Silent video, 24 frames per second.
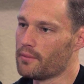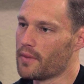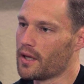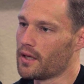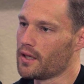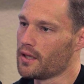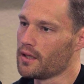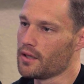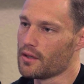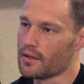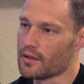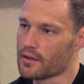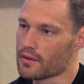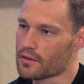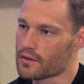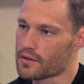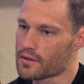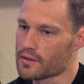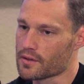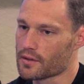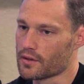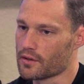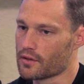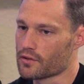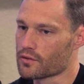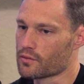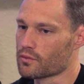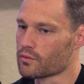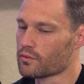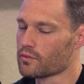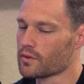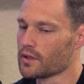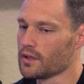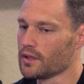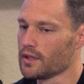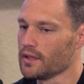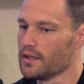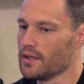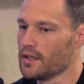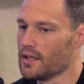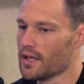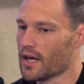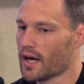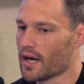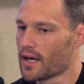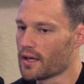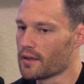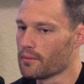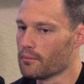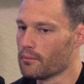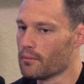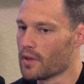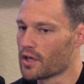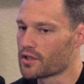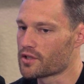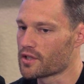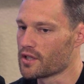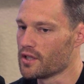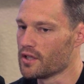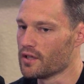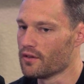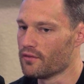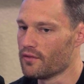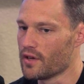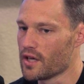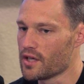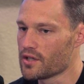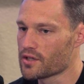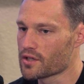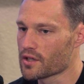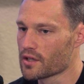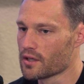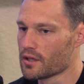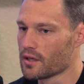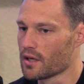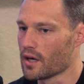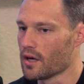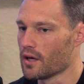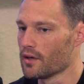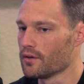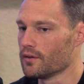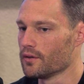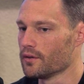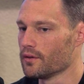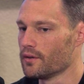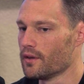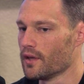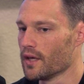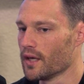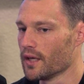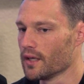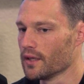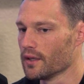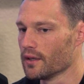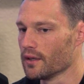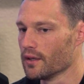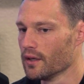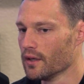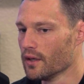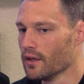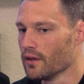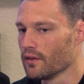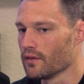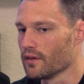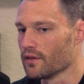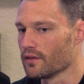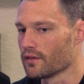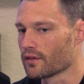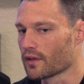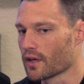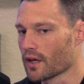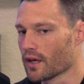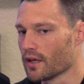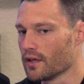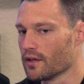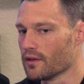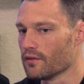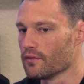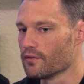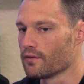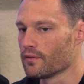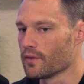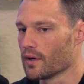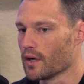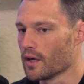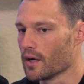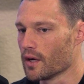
many years. There's really not much innovation other than this kind of